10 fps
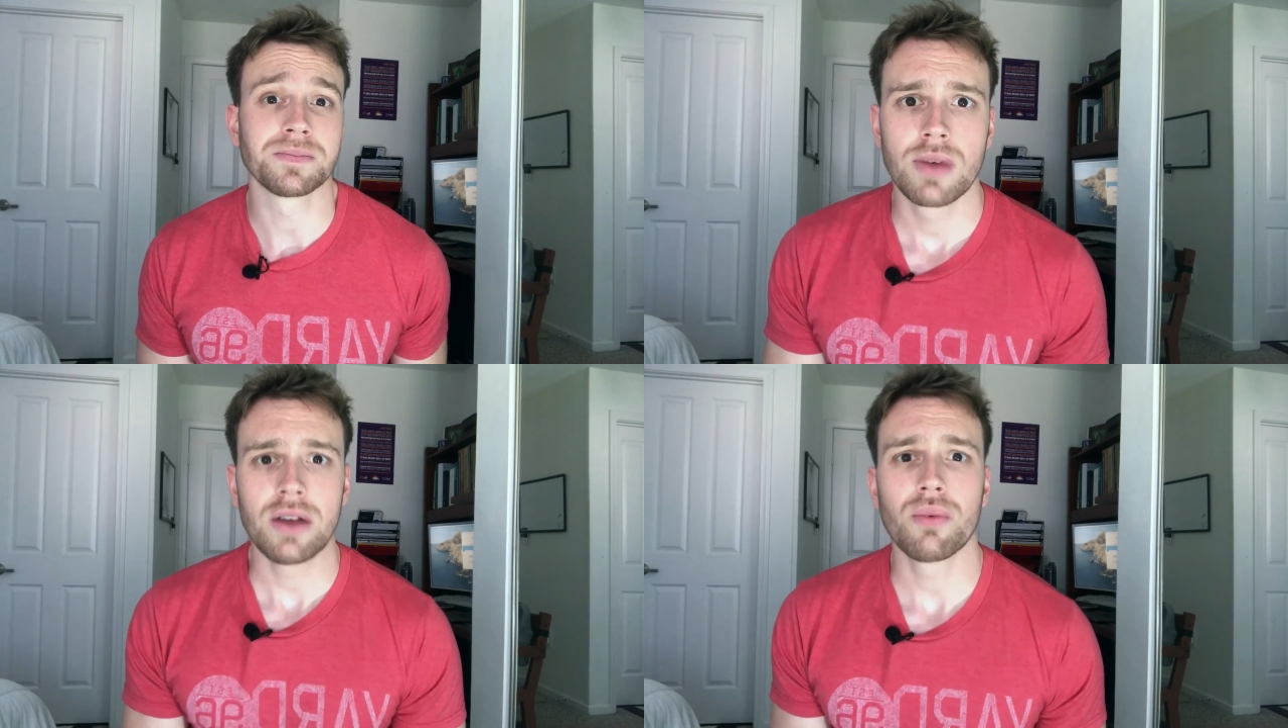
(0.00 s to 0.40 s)

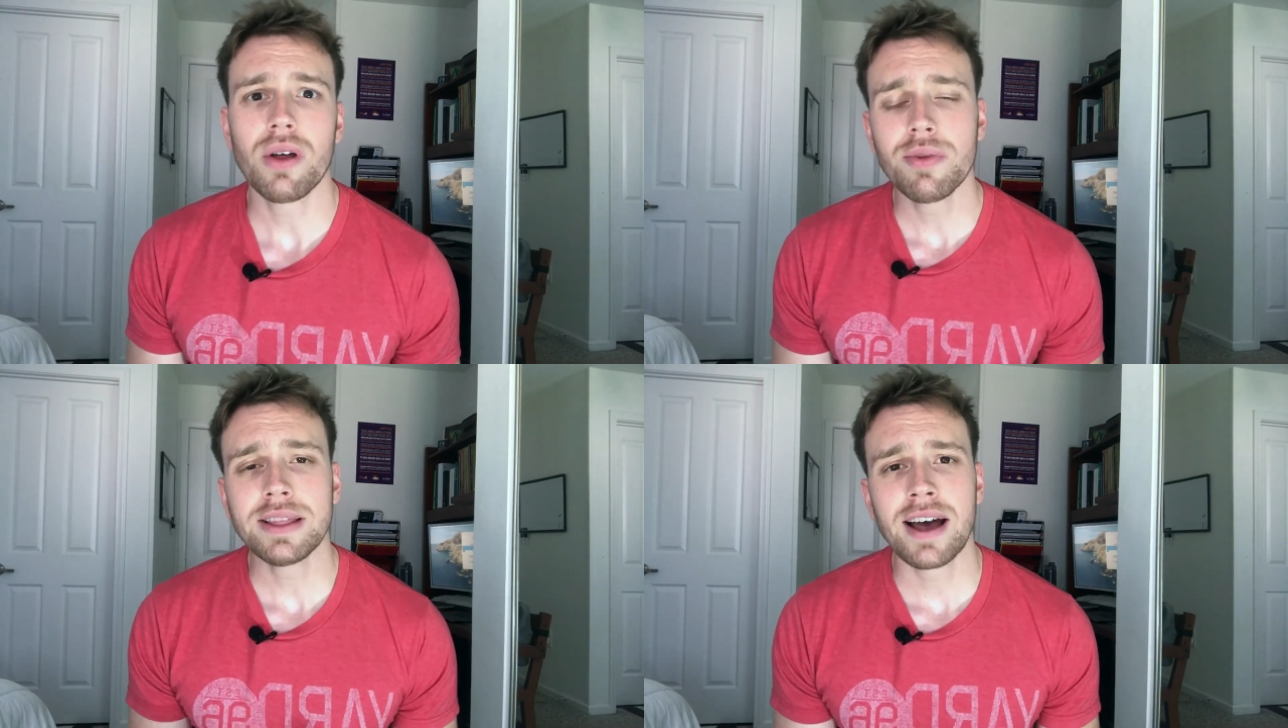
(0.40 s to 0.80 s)
And
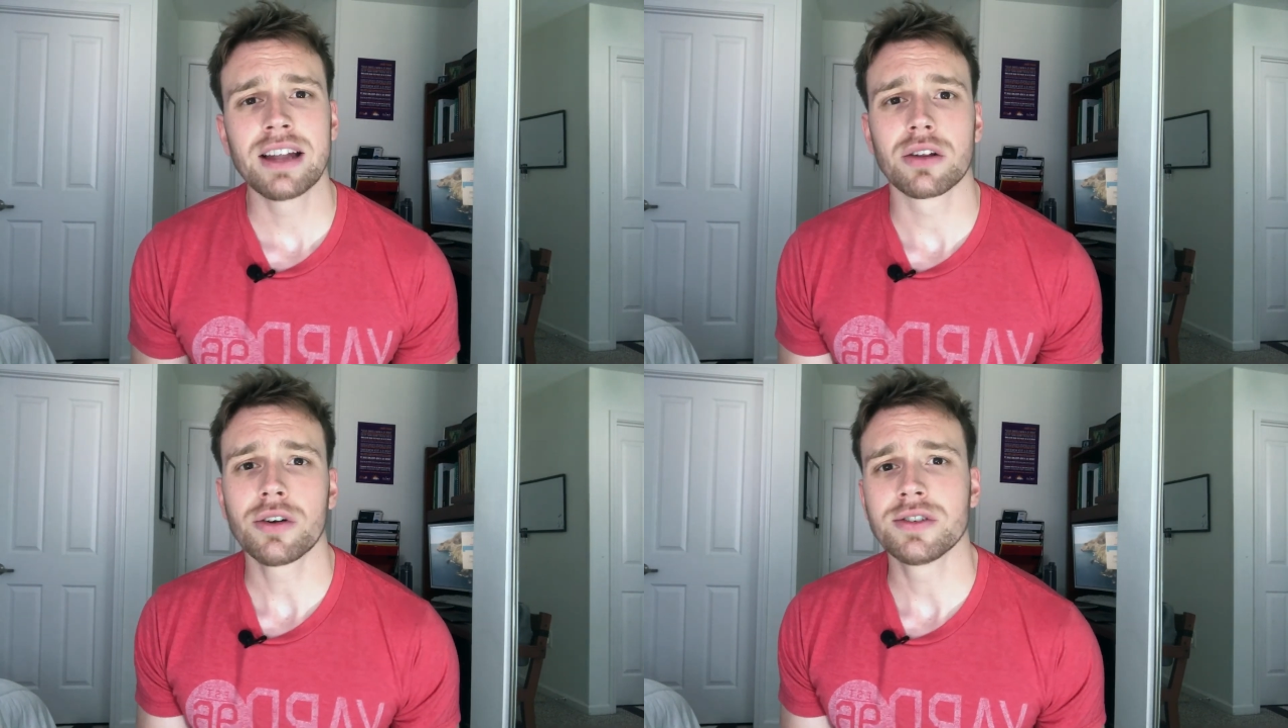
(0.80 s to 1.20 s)
one thing that I
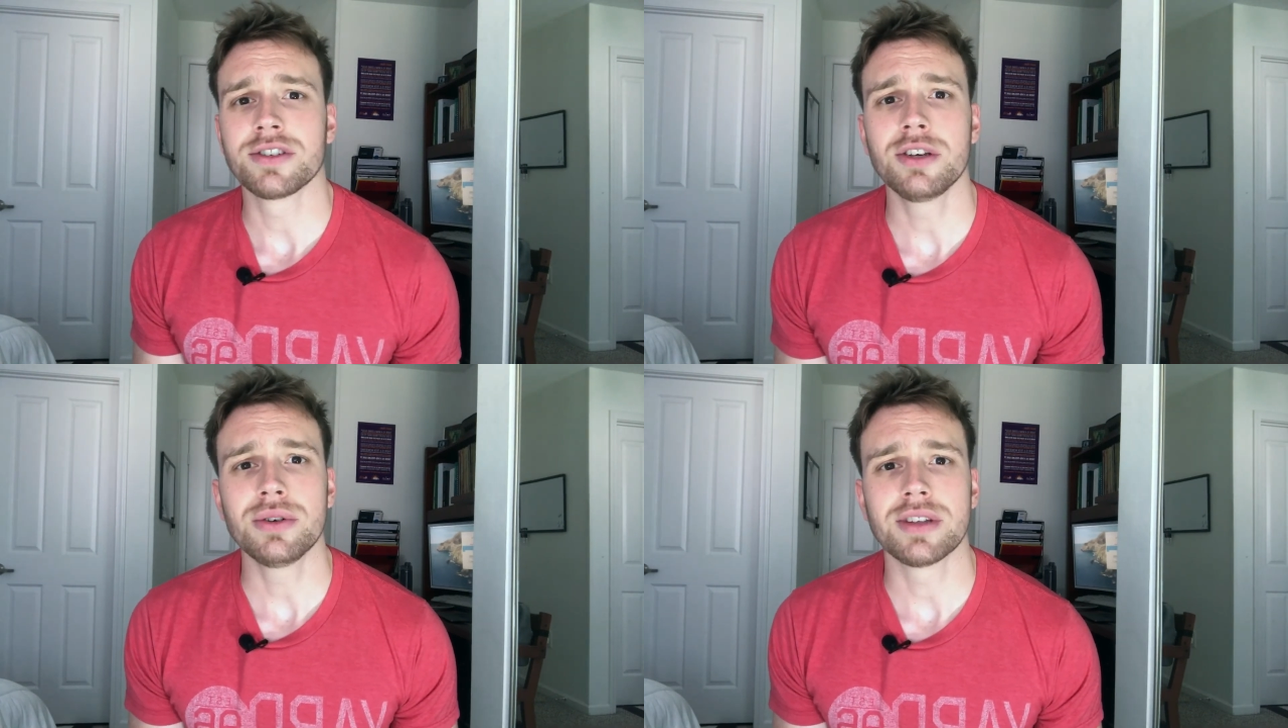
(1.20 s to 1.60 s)
learned
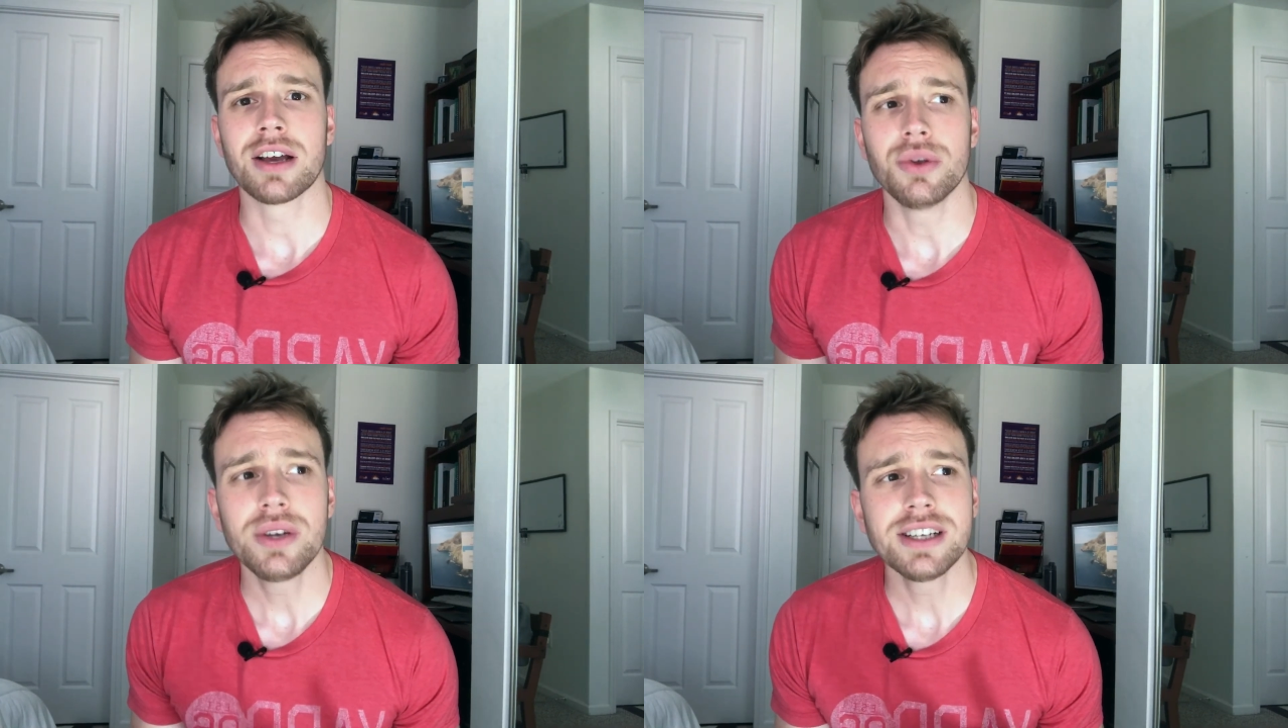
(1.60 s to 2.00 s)
too is
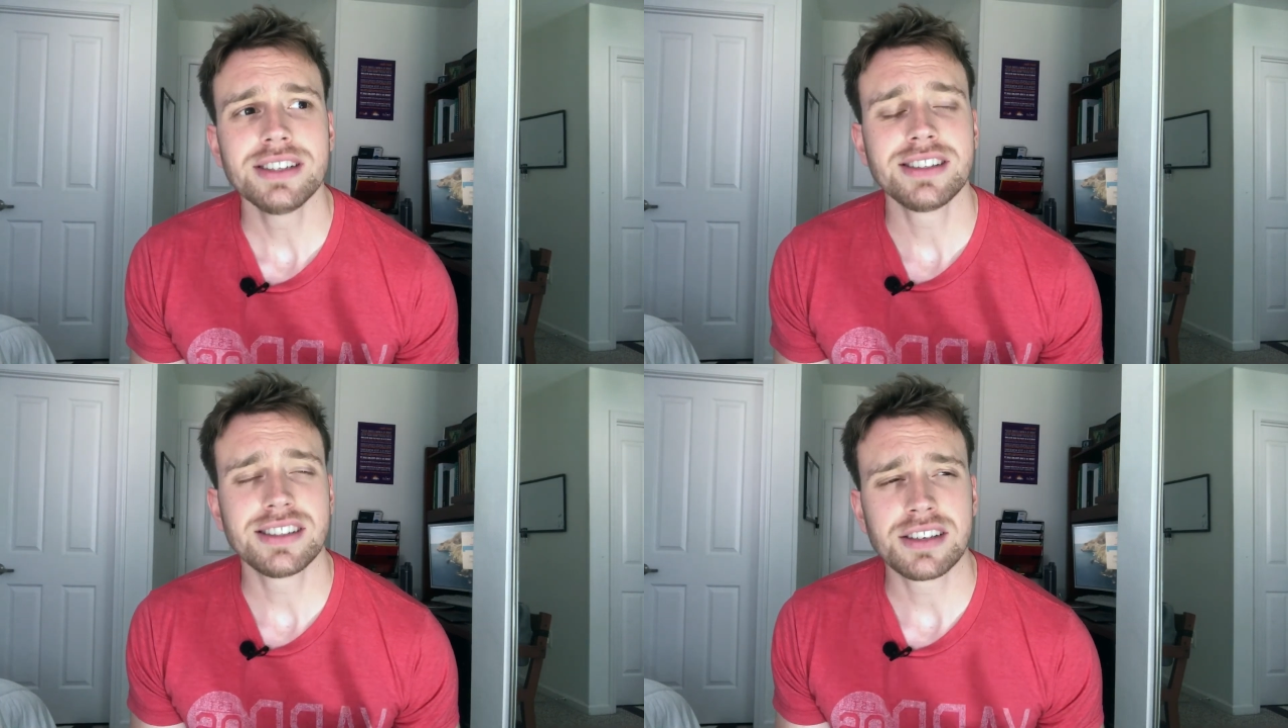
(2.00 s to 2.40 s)
that you can
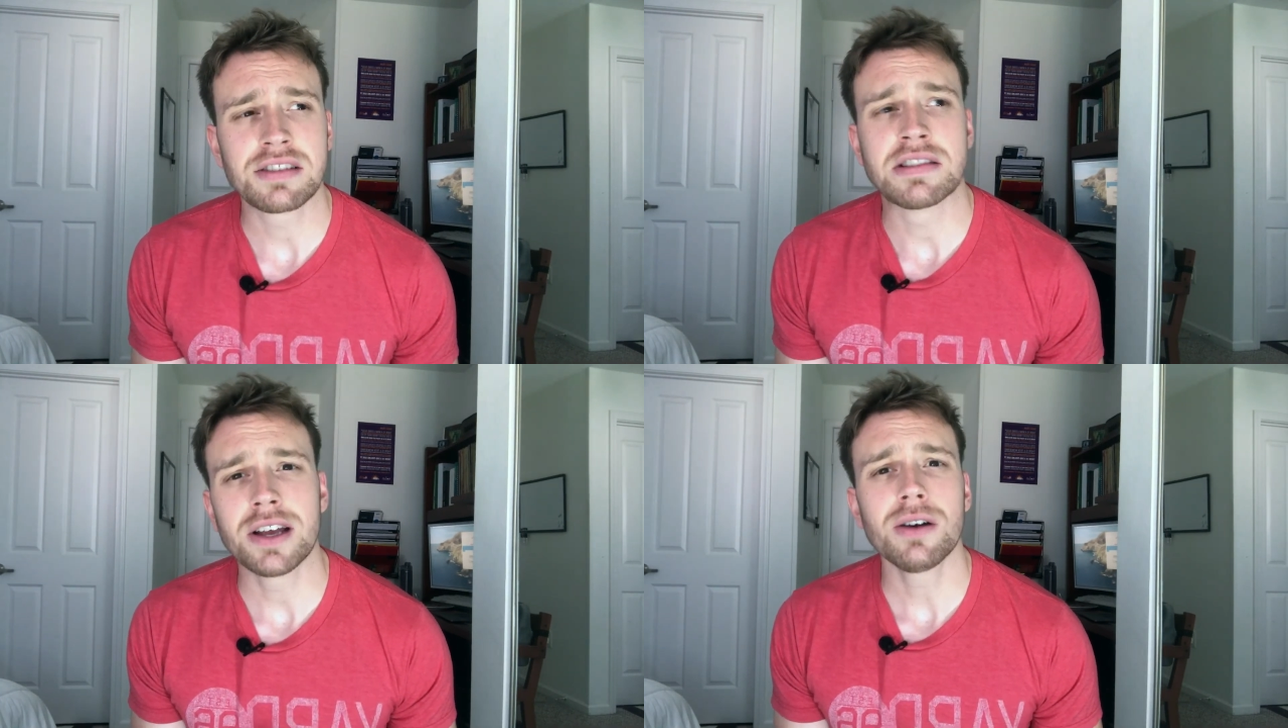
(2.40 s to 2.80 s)

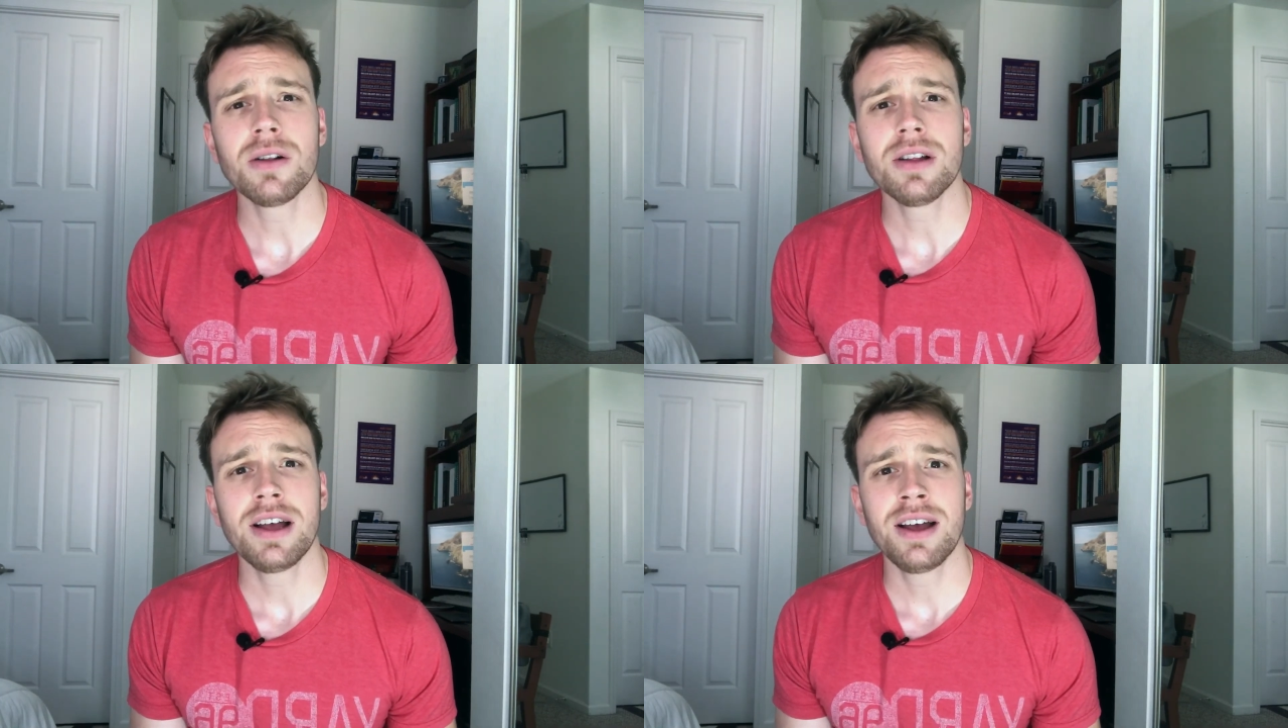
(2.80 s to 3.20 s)
still